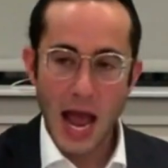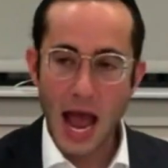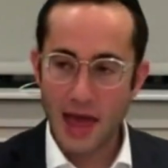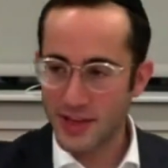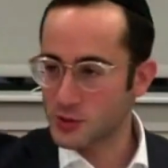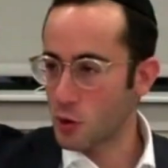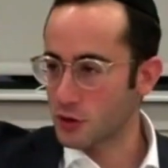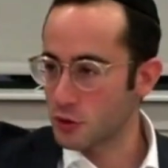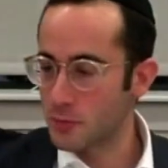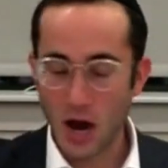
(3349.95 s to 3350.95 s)
And that's one
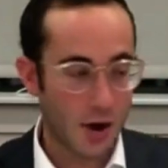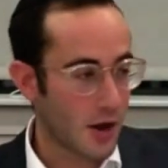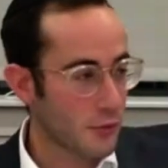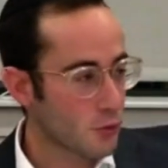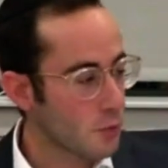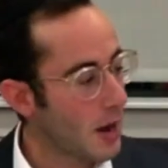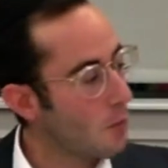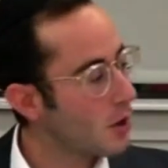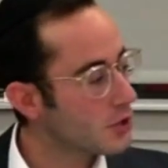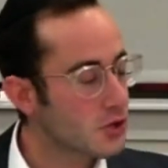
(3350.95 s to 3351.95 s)
group. Another group, I
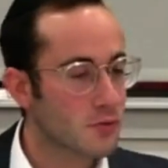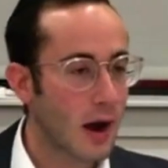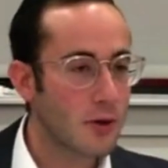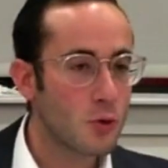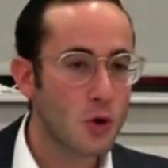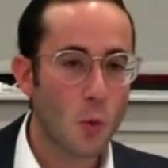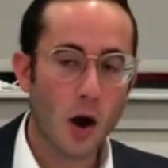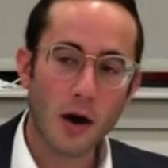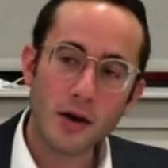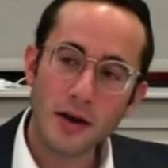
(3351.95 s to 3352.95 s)
want you to write who you
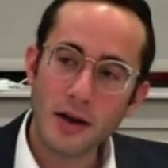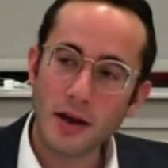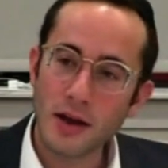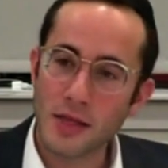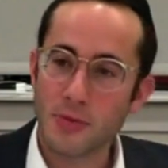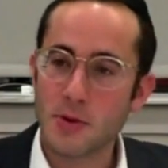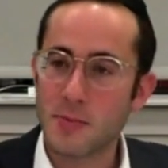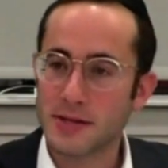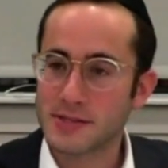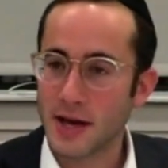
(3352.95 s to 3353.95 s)
are in 3
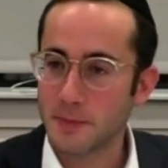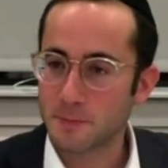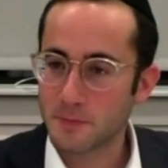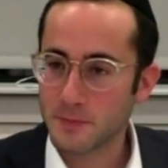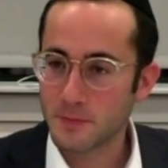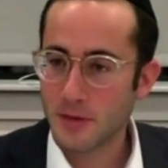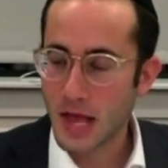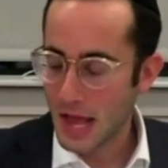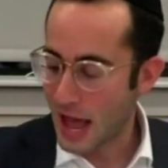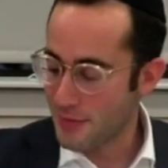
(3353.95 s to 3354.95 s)
months' time.
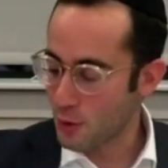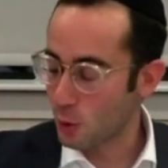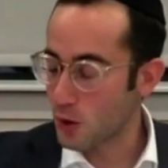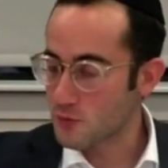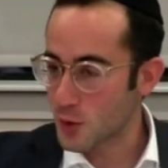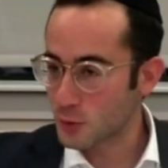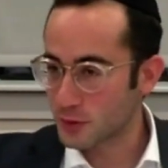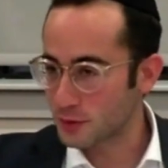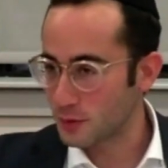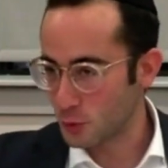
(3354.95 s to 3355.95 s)
And they all wrote
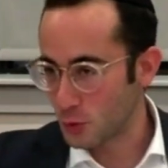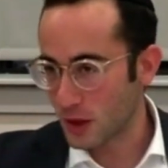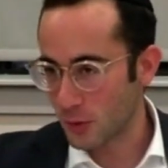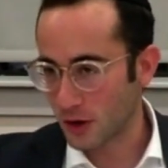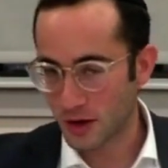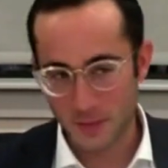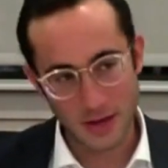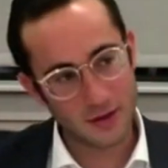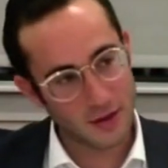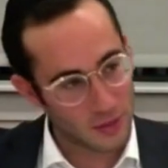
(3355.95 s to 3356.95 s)
who they were going to
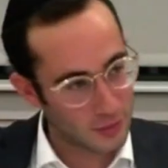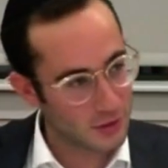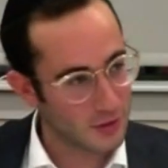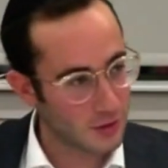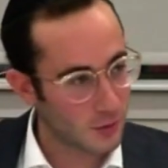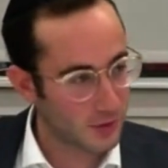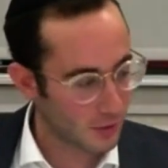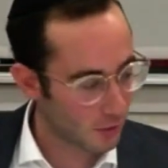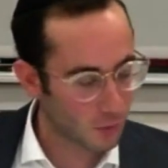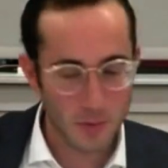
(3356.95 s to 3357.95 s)
be in,
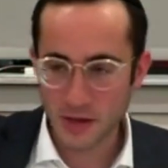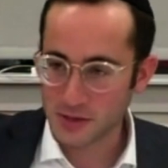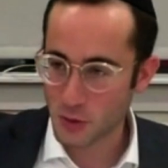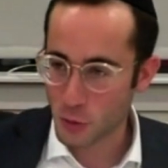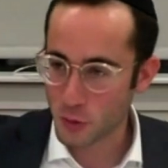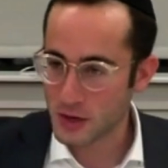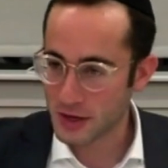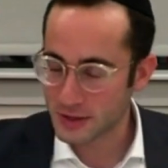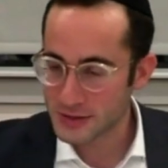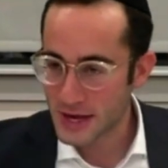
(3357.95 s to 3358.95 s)
either 3 months or 30
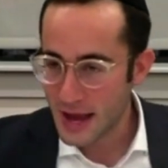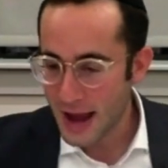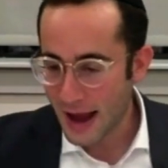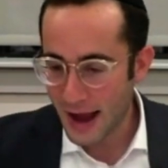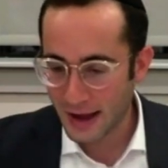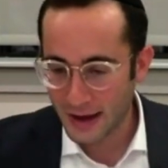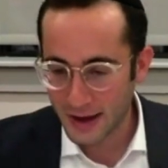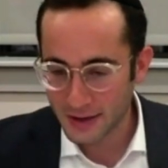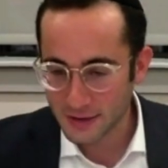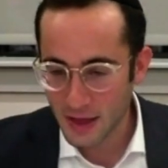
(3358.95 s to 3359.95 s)
years.
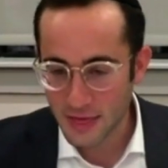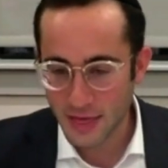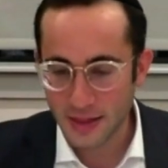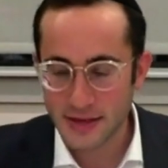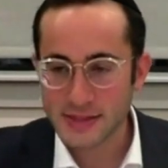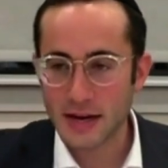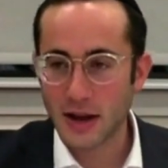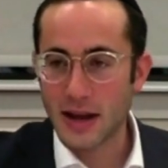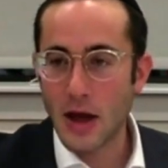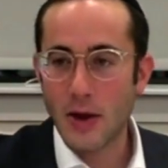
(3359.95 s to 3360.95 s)
And then they said,
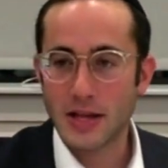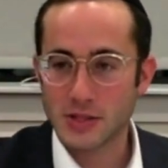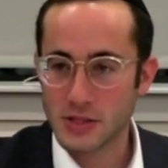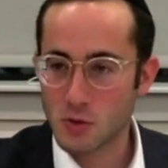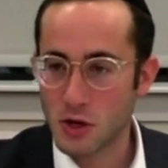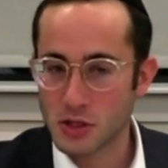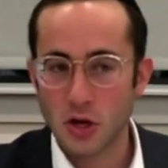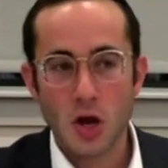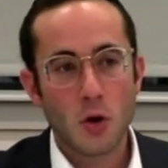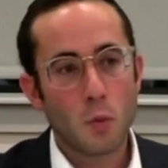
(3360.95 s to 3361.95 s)
okay, now answer this question.
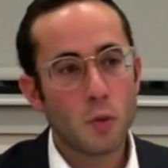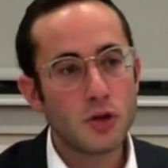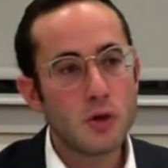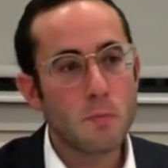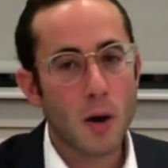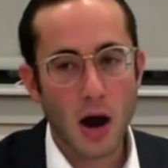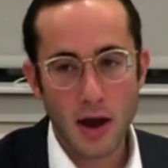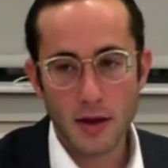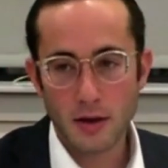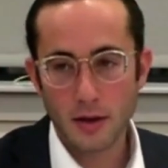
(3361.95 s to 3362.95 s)
Would you buy